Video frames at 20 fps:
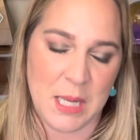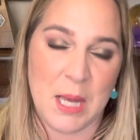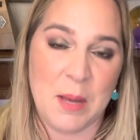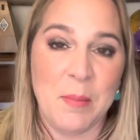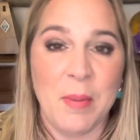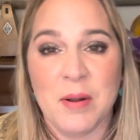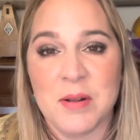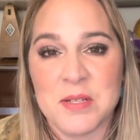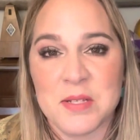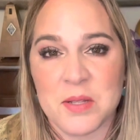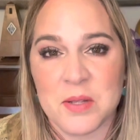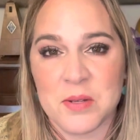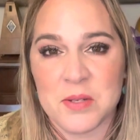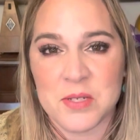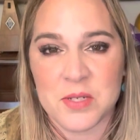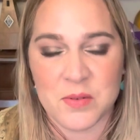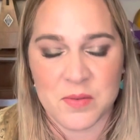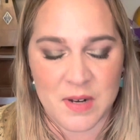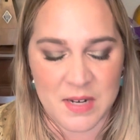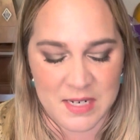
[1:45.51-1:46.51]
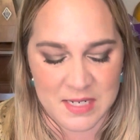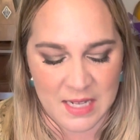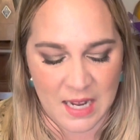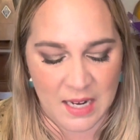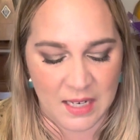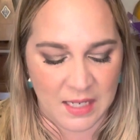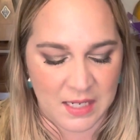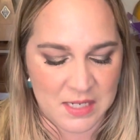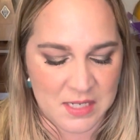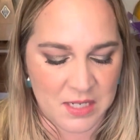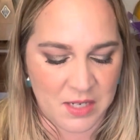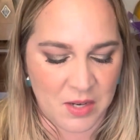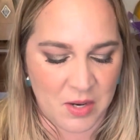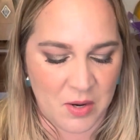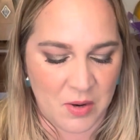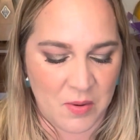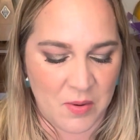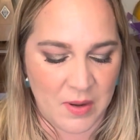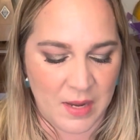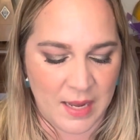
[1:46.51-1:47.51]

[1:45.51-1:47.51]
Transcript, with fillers: about as close to red as I like to go.